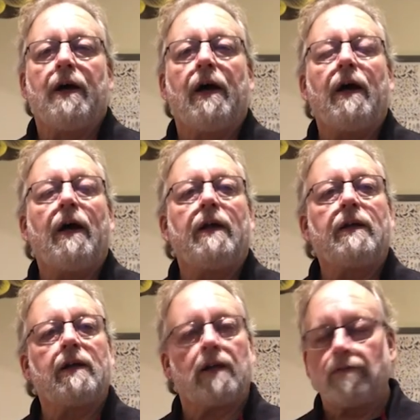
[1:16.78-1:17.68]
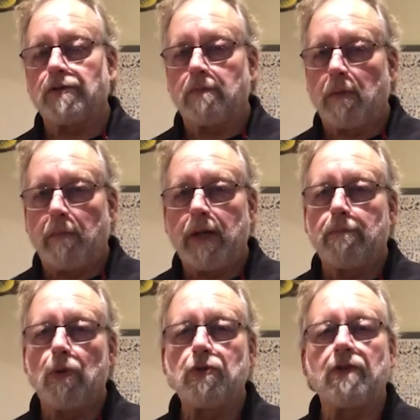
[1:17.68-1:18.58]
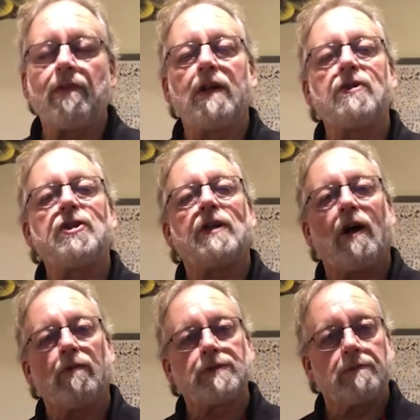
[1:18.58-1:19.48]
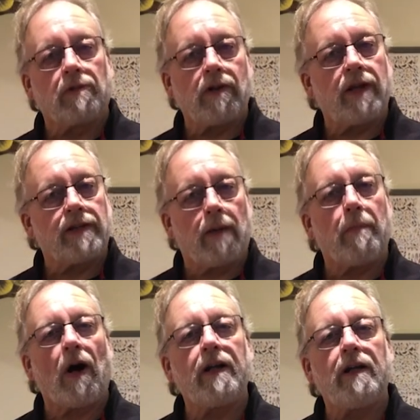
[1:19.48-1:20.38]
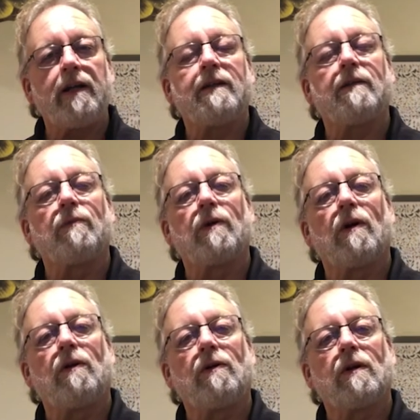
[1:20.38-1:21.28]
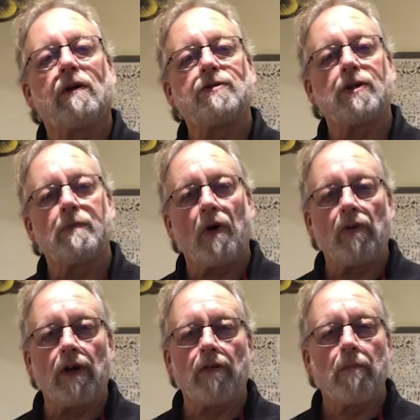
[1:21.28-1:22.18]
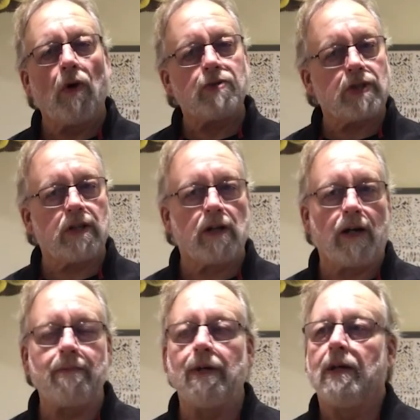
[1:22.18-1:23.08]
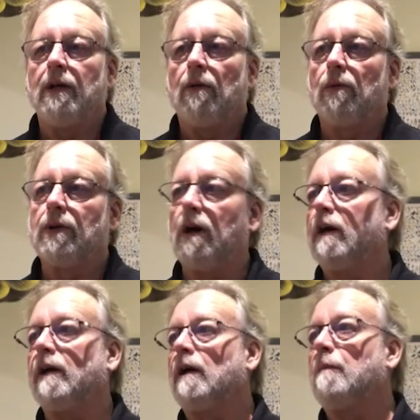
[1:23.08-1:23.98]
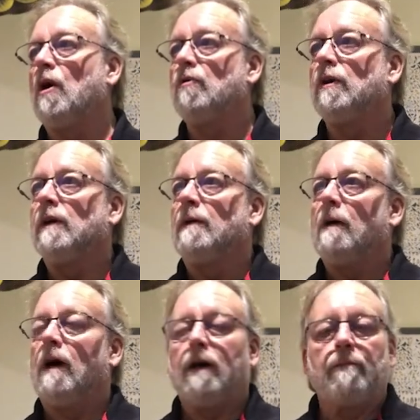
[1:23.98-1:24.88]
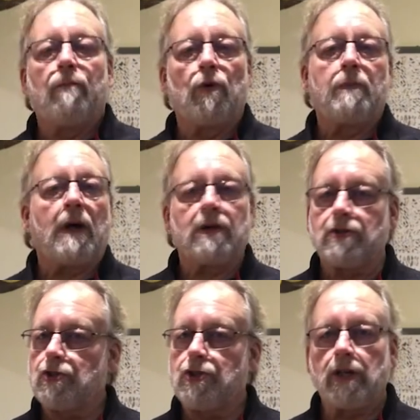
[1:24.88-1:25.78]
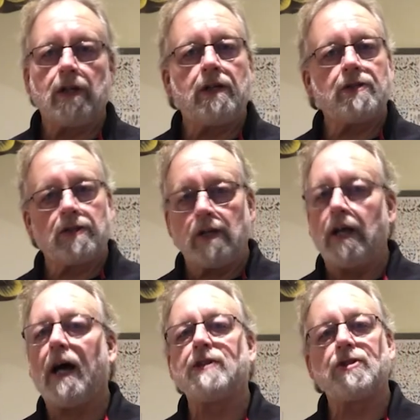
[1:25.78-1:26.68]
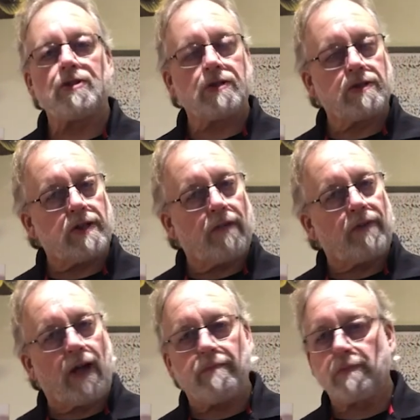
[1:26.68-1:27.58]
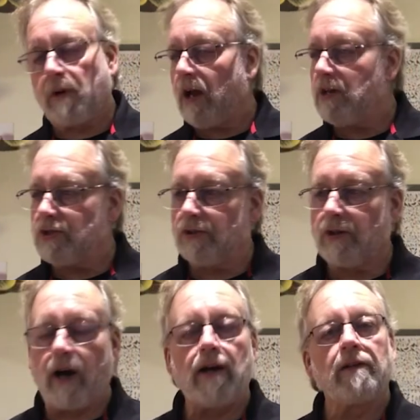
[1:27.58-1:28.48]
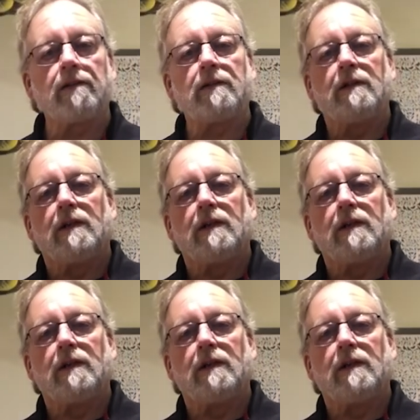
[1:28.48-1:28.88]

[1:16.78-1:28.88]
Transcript: and it gives them a big boost of energy and helps them create that body heat that we're all concerned about. Now, most of the time, we're talking about uh, woodpeckers and chickadees and nuthatches and stuff times, occasional cardinal,